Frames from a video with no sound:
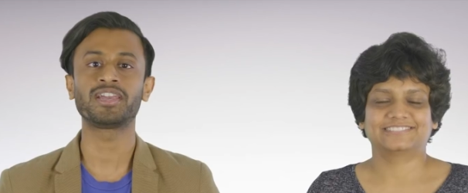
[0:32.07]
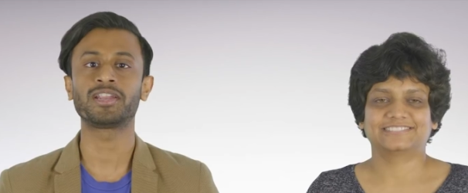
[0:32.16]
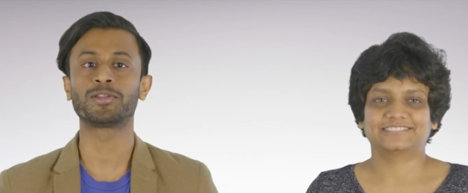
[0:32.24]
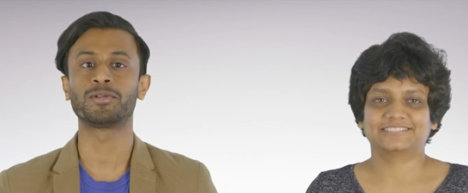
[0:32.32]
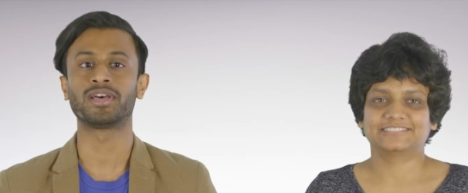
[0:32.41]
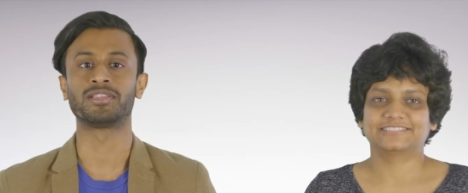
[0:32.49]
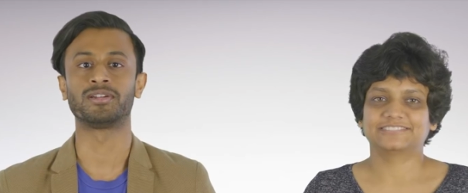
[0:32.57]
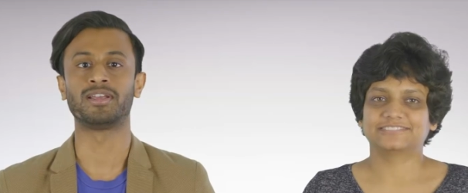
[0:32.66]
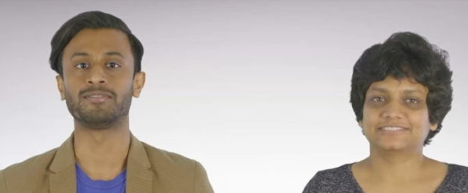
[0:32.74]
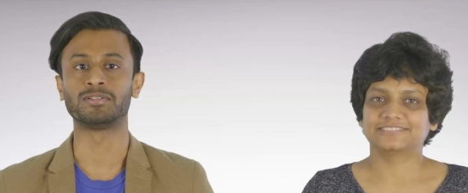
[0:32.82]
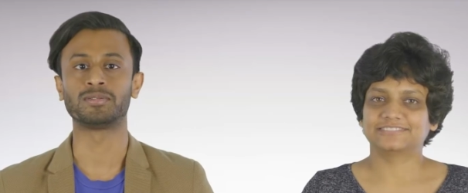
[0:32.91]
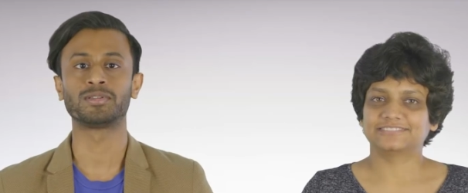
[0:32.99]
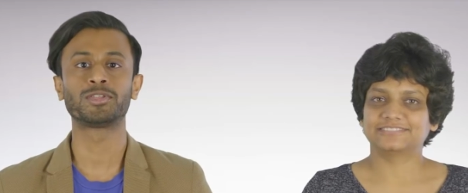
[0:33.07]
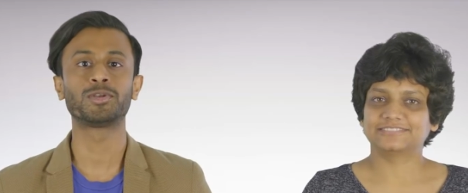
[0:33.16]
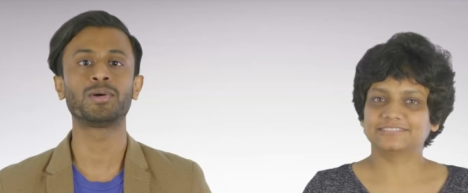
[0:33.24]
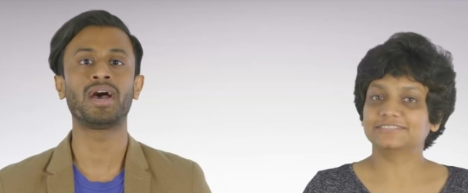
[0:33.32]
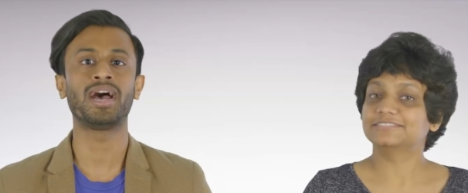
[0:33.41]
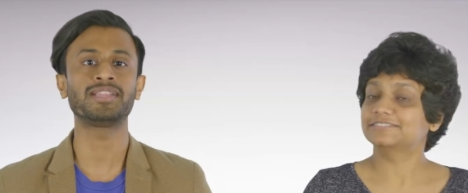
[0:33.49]
Speaker 1: it to another level.
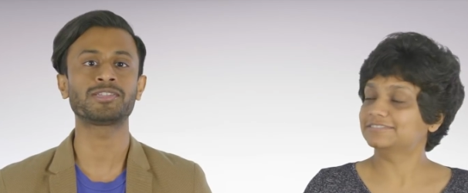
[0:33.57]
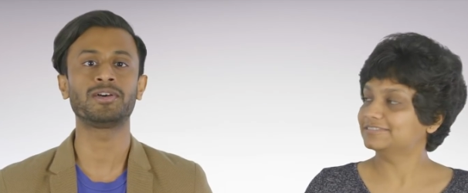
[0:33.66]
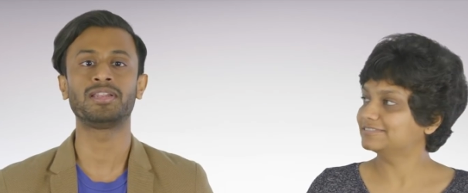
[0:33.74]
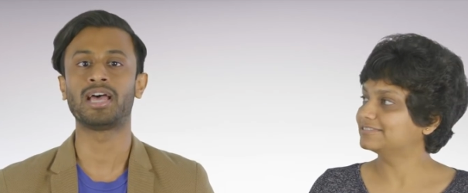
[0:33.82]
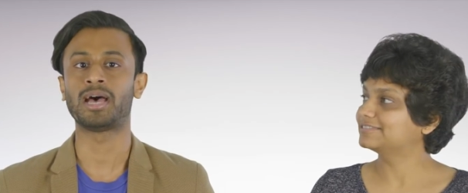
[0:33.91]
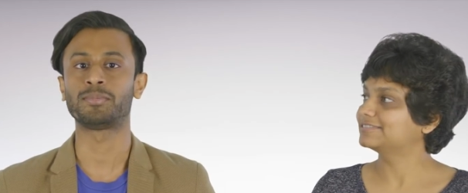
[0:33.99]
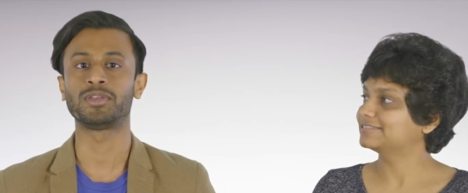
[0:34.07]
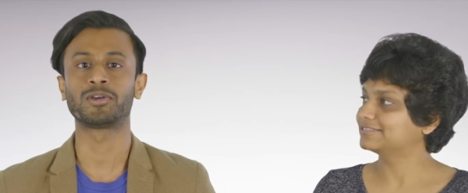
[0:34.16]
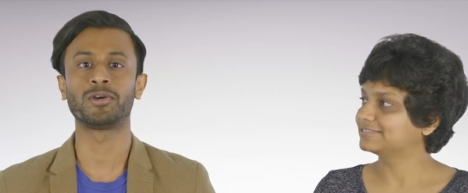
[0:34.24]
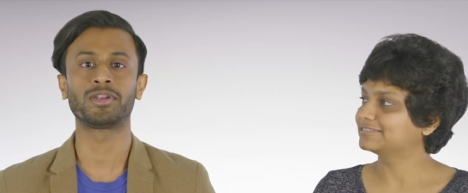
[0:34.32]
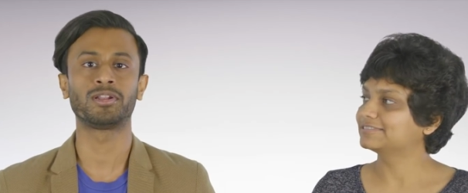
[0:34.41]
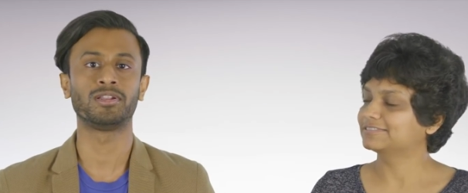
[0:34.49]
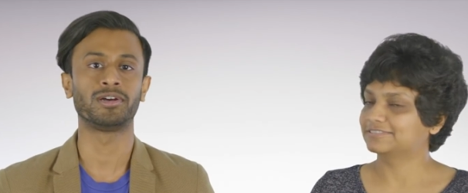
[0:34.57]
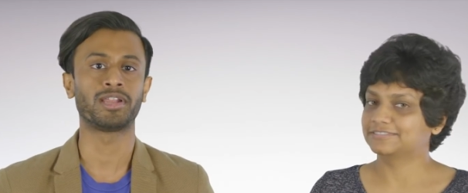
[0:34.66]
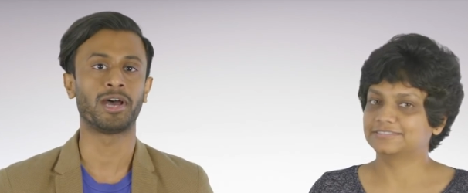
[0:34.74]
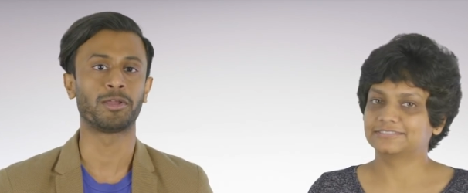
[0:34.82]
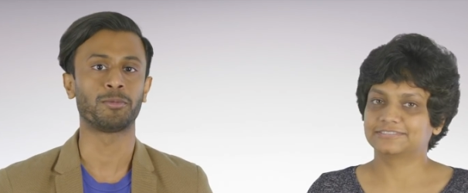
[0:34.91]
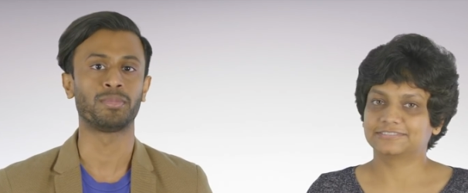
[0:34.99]
Through a hands-on lab, you're going to learn
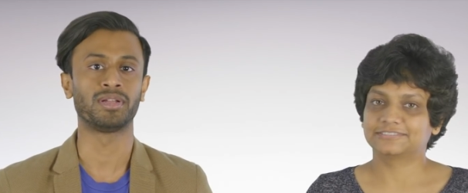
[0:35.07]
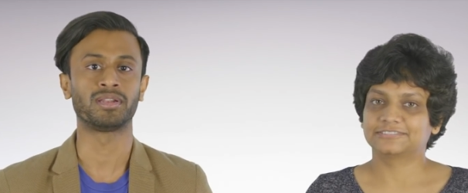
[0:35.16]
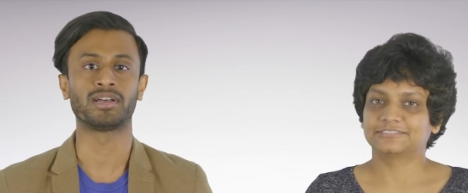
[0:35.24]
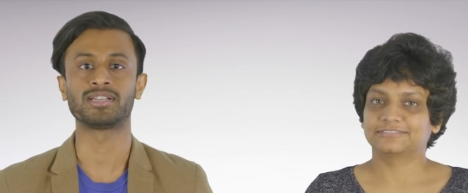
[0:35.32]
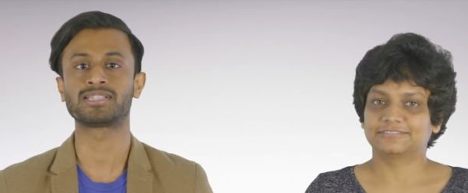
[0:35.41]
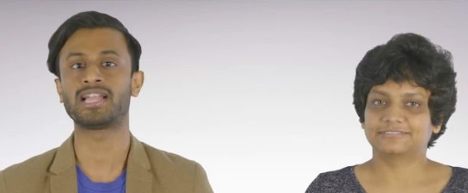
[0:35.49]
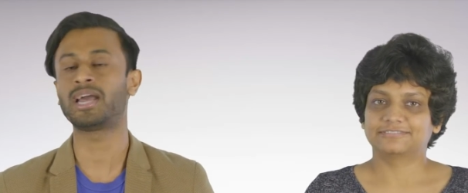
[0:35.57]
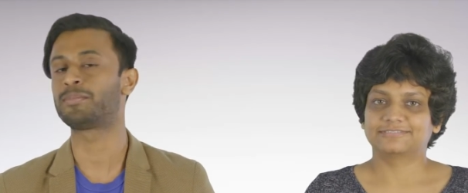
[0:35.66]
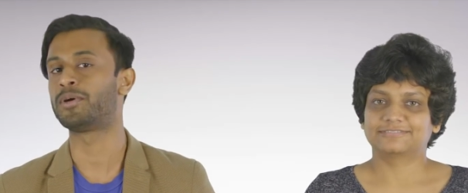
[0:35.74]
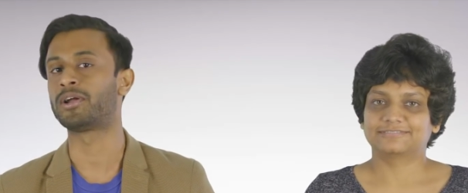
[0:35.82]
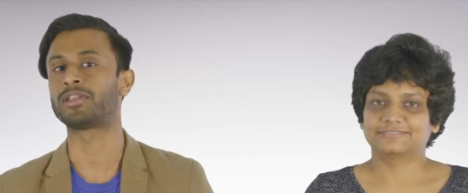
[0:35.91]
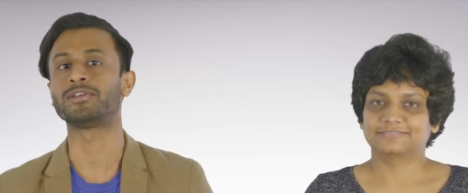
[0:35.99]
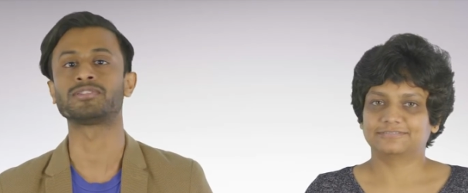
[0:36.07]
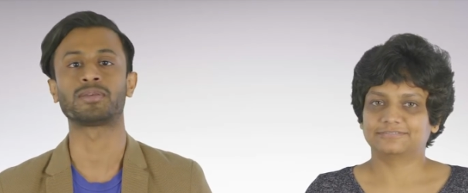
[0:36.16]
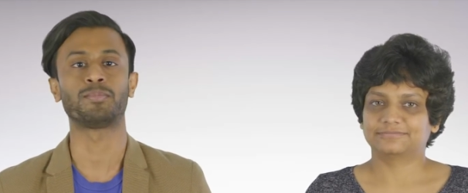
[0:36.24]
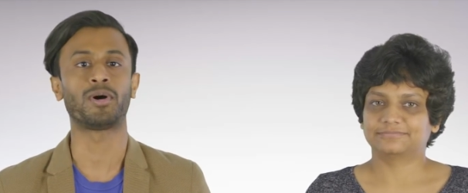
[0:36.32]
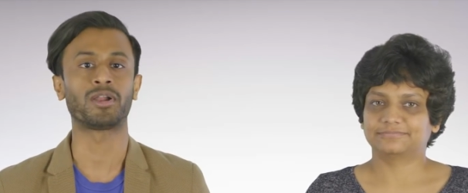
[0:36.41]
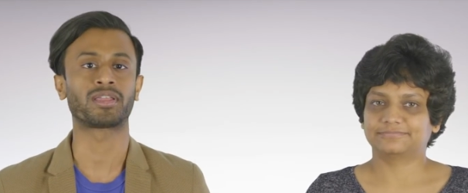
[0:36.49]
how to build a Slack bot
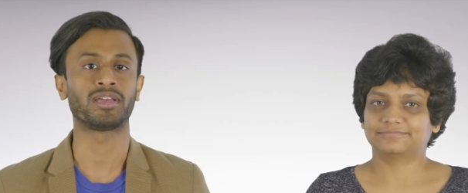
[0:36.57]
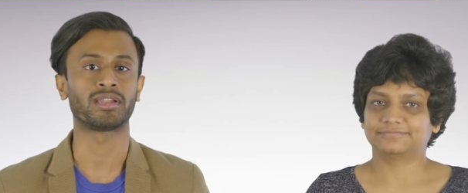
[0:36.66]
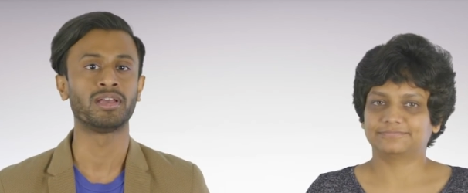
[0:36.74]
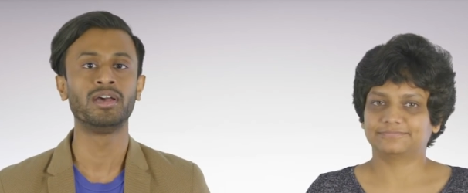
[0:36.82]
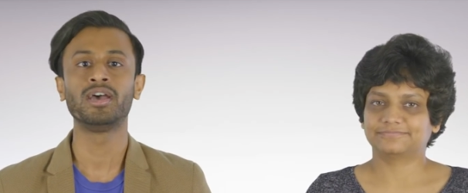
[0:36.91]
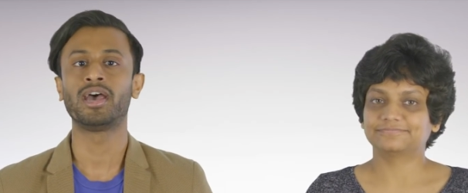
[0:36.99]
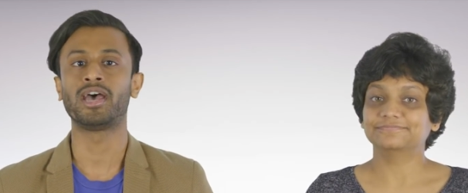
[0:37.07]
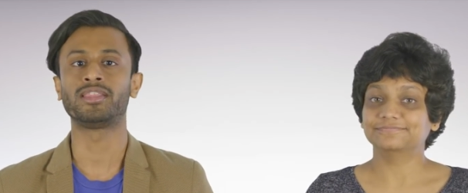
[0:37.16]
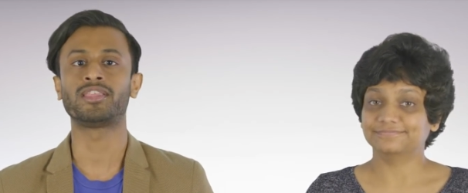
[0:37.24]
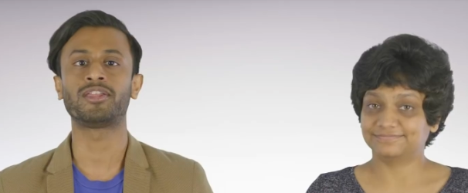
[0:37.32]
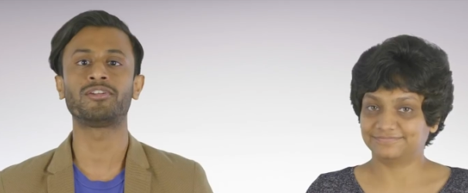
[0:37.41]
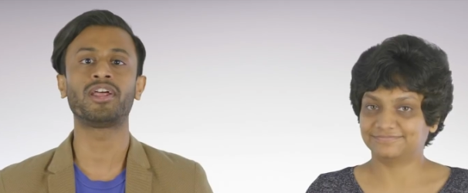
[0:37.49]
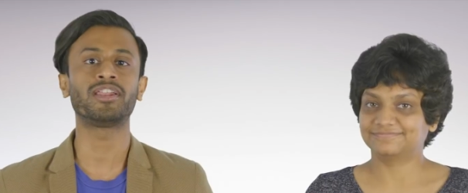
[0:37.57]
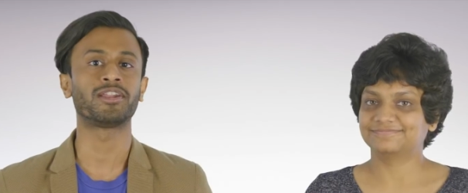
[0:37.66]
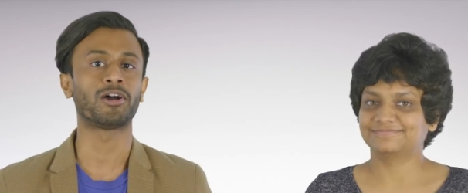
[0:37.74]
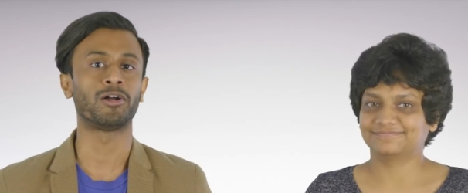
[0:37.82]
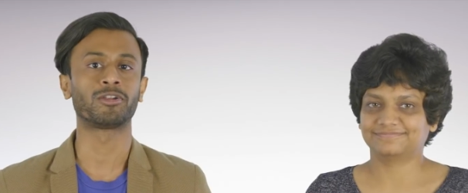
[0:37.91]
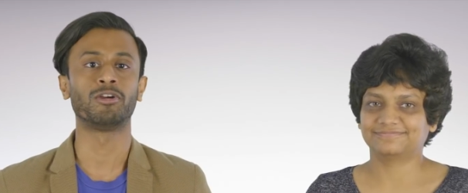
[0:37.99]
using BotKit, and then run it
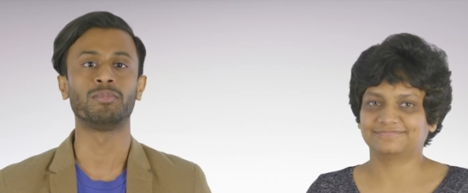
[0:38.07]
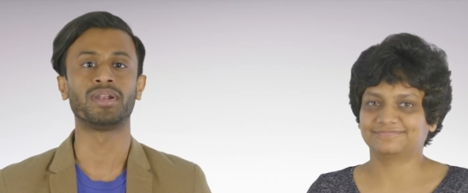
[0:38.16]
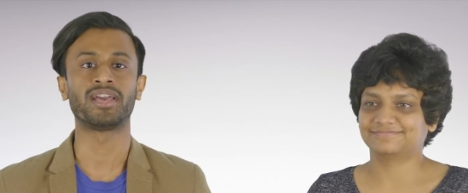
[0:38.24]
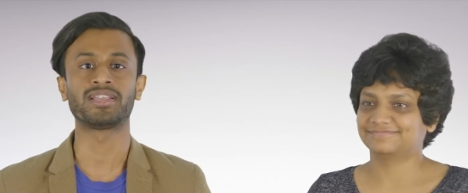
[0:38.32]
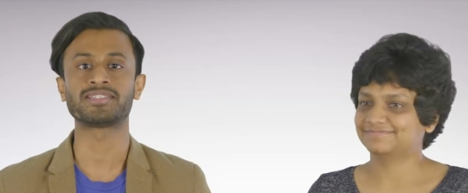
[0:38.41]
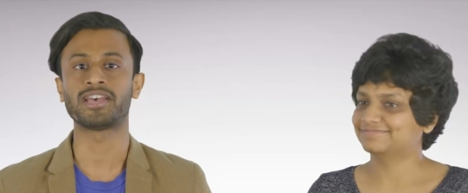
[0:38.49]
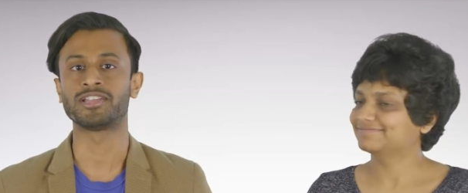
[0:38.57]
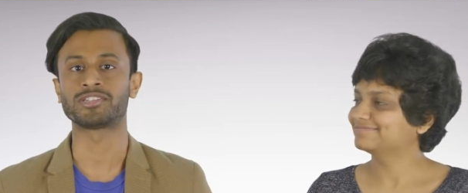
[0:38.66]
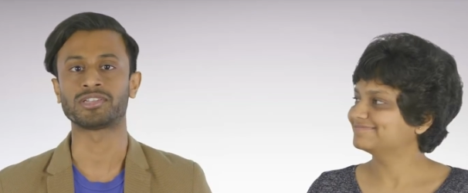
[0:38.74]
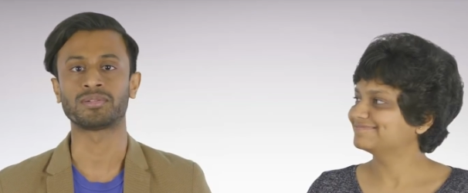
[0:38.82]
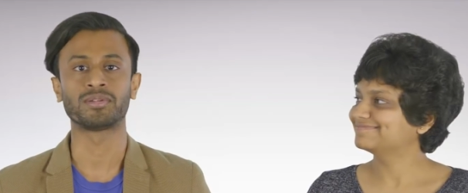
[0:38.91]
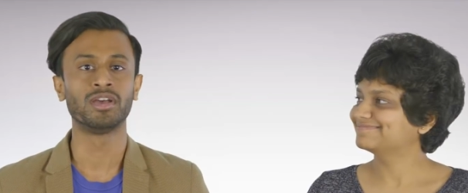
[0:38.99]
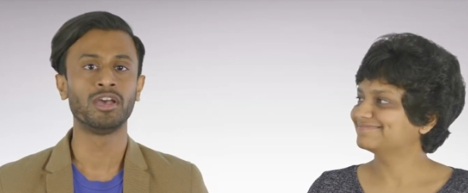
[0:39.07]
on Kubernetes Engine.